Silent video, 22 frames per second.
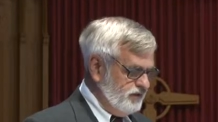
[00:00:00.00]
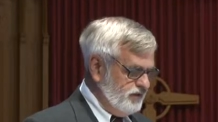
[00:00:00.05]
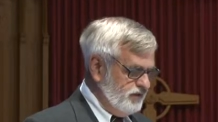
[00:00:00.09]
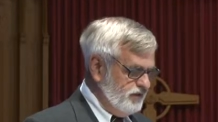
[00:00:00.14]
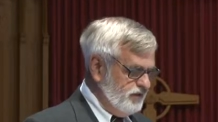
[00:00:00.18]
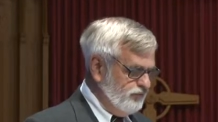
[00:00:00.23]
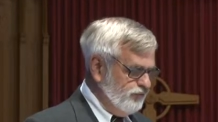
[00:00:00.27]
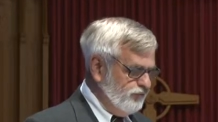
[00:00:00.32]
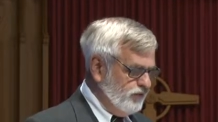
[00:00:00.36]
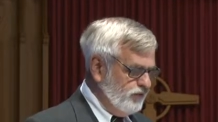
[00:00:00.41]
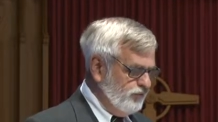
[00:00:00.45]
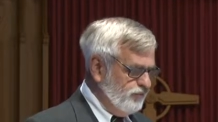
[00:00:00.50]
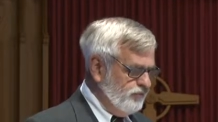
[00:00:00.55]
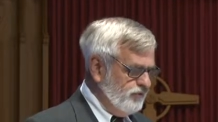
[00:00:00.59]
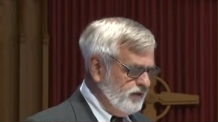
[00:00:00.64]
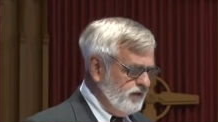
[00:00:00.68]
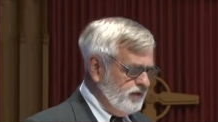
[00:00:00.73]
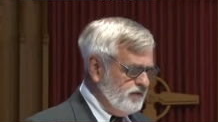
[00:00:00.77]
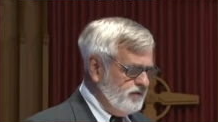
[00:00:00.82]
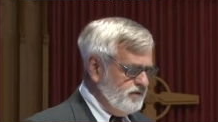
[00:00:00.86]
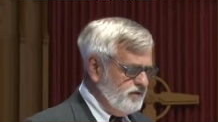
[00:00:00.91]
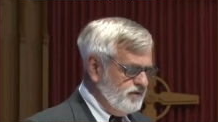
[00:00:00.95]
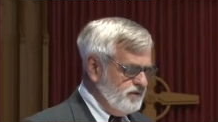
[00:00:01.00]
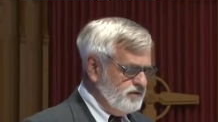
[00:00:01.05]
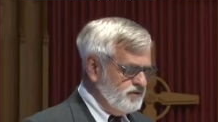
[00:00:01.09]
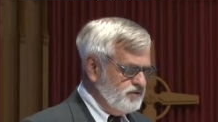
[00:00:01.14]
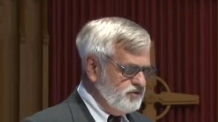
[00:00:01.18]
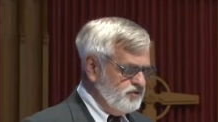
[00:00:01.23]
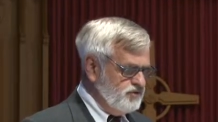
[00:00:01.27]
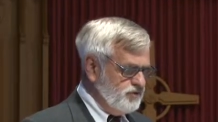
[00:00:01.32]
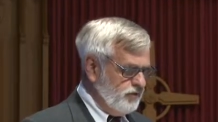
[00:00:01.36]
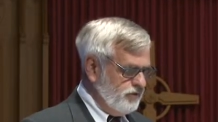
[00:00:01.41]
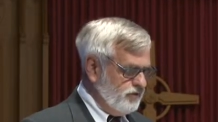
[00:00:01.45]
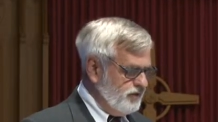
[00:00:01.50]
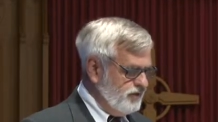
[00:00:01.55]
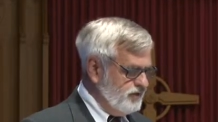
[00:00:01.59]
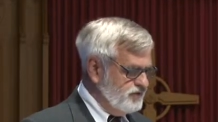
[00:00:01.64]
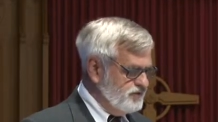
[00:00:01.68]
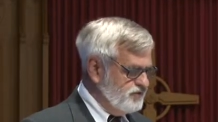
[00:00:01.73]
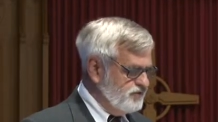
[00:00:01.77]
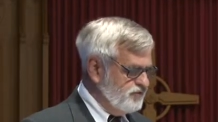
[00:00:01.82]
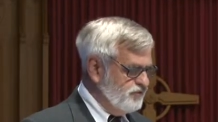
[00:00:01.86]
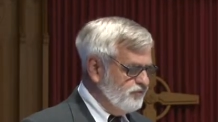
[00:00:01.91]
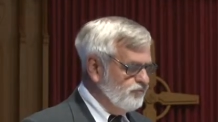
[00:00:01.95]
If we read these
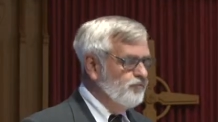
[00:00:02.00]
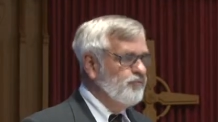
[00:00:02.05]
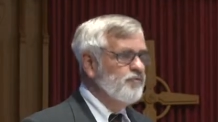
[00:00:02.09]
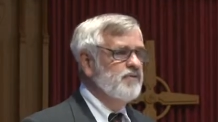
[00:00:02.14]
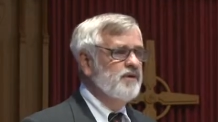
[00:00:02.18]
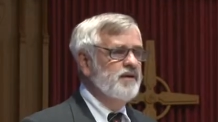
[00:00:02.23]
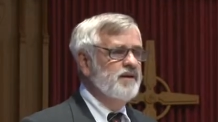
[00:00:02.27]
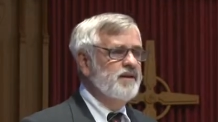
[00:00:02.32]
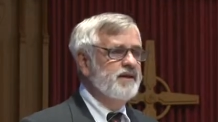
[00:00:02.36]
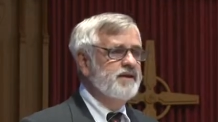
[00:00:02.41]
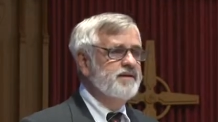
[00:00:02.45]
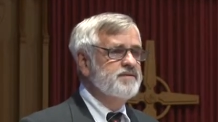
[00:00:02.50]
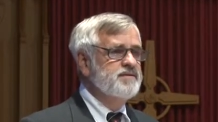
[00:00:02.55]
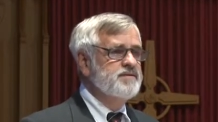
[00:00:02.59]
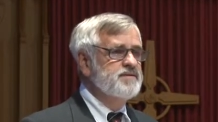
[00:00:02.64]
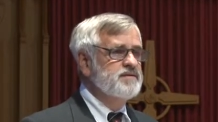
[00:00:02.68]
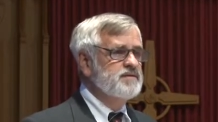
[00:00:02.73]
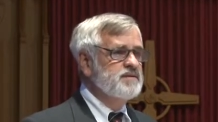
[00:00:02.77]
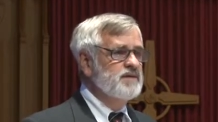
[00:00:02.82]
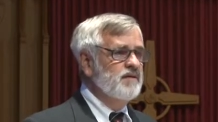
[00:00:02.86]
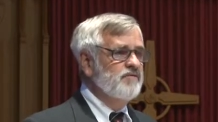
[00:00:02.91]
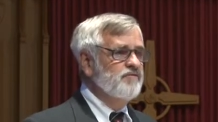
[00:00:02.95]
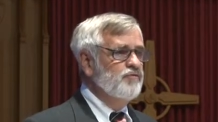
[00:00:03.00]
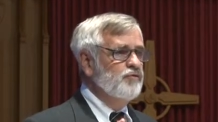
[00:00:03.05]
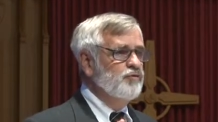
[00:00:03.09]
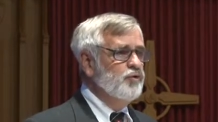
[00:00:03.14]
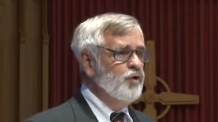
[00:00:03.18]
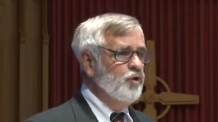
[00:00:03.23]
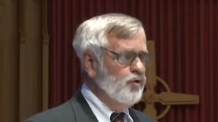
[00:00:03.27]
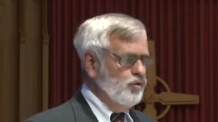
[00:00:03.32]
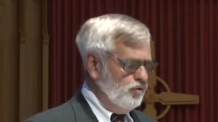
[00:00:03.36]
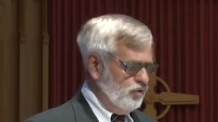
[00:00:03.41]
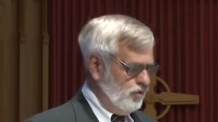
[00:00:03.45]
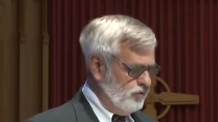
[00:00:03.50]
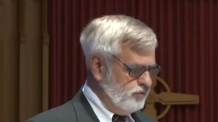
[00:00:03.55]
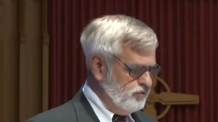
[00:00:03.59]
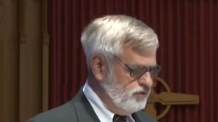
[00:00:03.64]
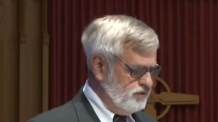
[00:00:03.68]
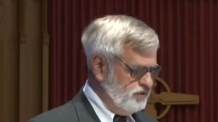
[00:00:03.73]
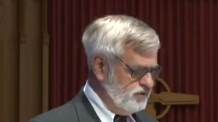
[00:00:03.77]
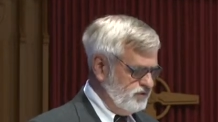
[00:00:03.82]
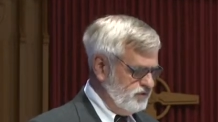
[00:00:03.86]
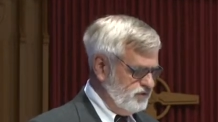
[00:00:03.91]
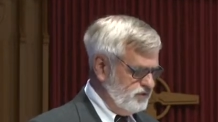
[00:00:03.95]
stories through the lens of
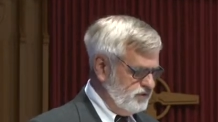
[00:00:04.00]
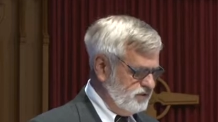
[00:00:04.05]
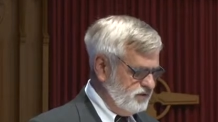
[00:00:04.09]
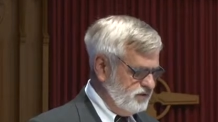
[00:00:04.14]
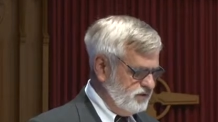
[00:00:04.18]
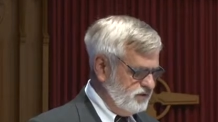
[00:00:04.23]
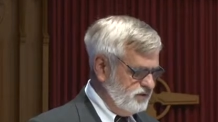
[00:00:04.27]
Logos,